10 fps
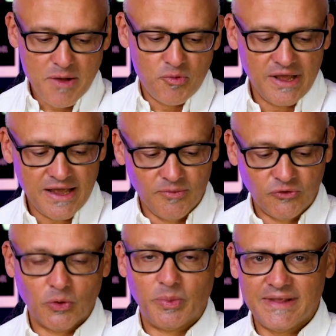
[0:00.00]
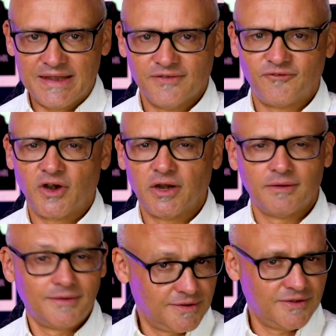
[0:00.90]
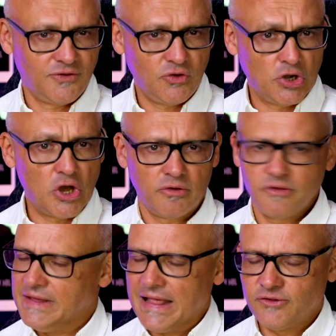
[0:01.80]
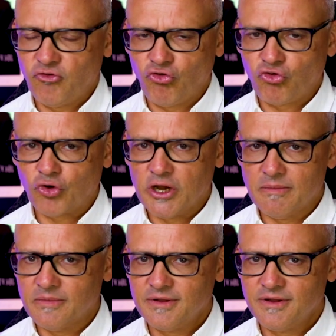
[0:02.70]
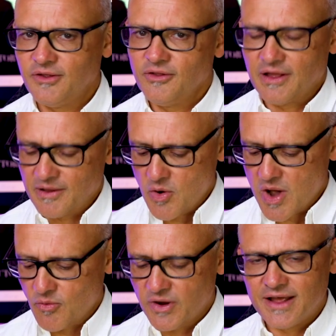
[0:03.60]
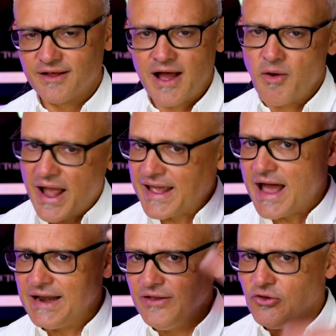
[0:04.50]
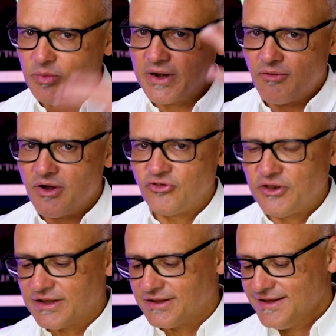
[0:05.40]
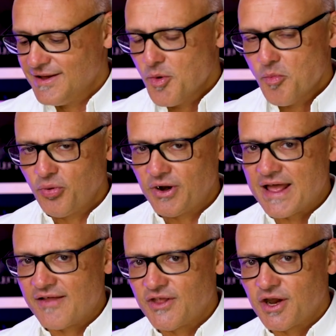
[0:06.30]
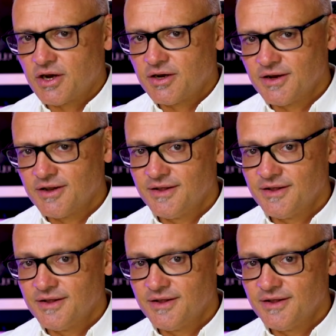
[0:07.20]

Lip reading: when it comes to a particular fragrance? Do you know? Yell it to the screen. I can't hear you, but I want you to put it out there.